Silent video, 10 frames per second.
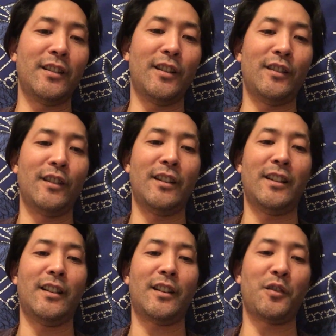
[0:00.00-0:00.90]
you know,
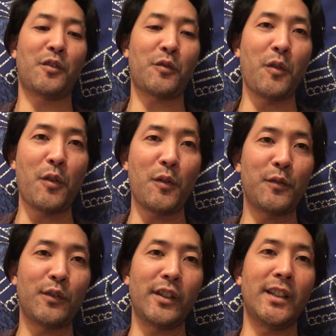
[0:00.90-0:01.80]
control
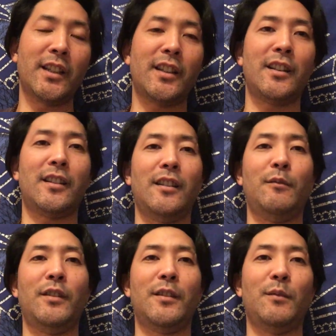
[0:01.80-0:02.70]
freak. I
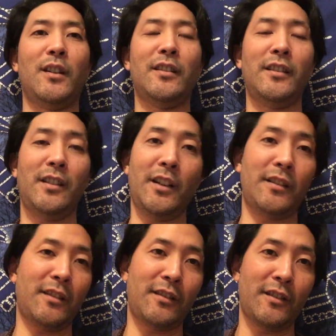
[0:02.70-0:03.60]
mean, come on,
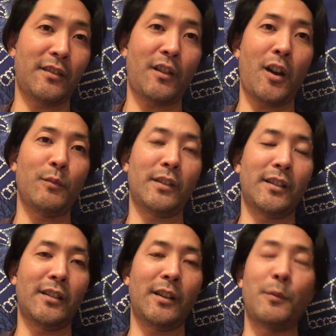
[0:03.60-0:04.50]
that's just common
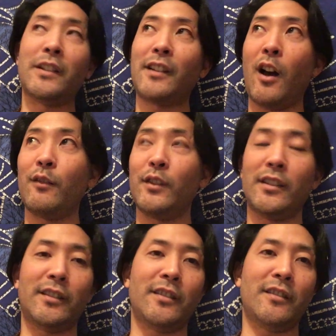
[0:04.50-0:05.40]
sense. I mean, it's
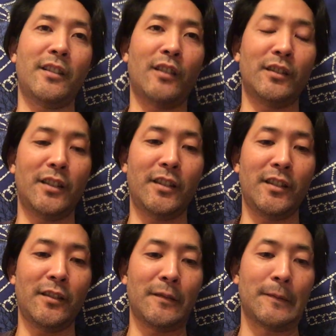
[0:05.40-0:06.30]
obvious, it's just out there, you
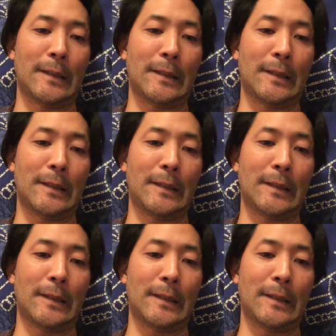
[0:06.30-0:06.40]
know.